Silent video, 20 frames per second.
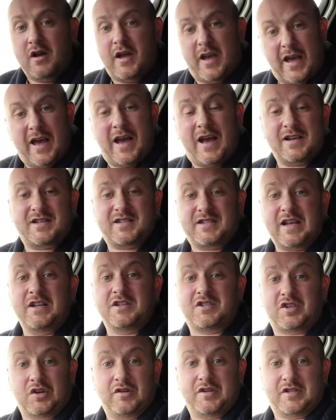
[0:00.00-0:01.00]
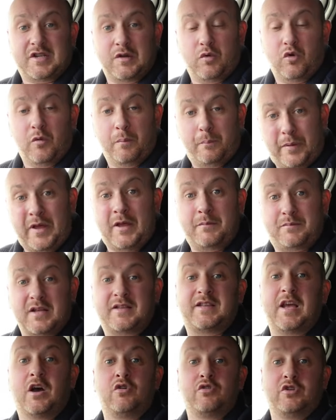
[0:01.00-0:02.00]
it has sensors that will beep to
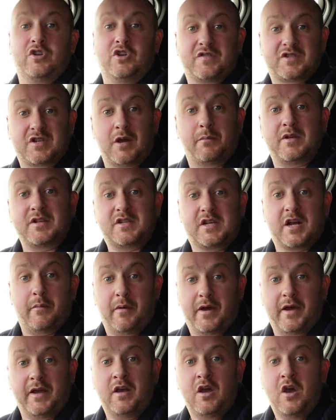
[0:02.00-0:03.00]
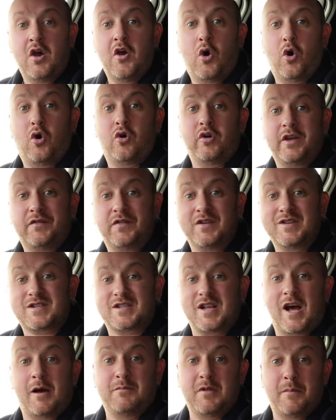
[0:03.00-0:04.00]
tell you something's coming or even
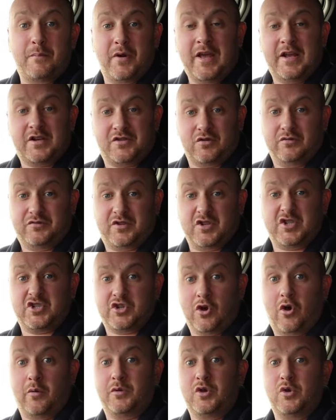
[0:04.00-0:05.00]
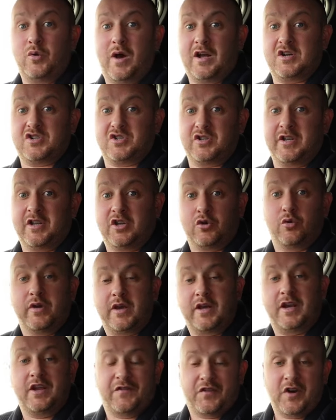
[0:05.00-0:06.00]
slam the brakes on to stop you actually
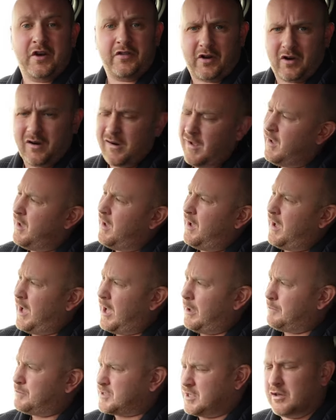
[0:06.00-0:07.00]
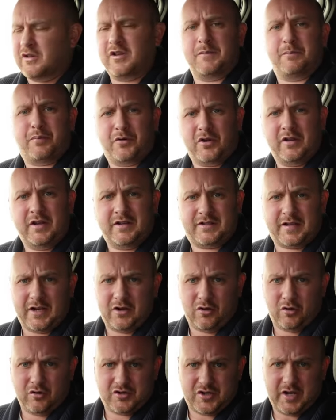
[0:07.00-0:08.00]
going any further. Absolutely brilliant
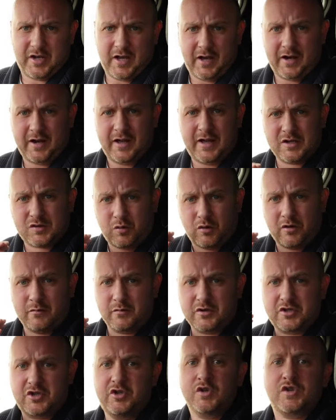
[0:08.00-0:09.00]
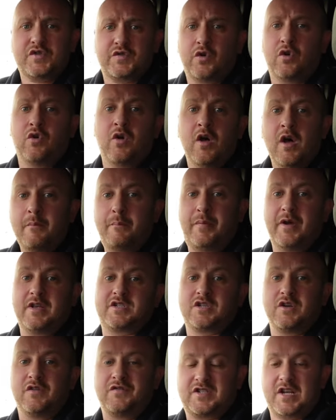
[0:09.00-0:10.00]
technology, and it is one of the most useful
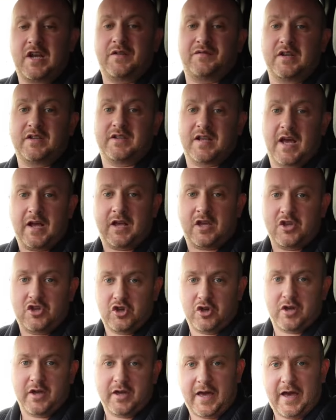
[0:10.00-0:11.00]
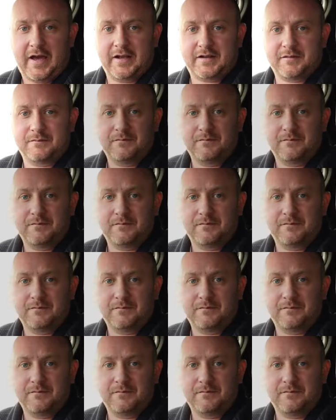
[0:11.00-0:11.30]
bits of safety tech you can get.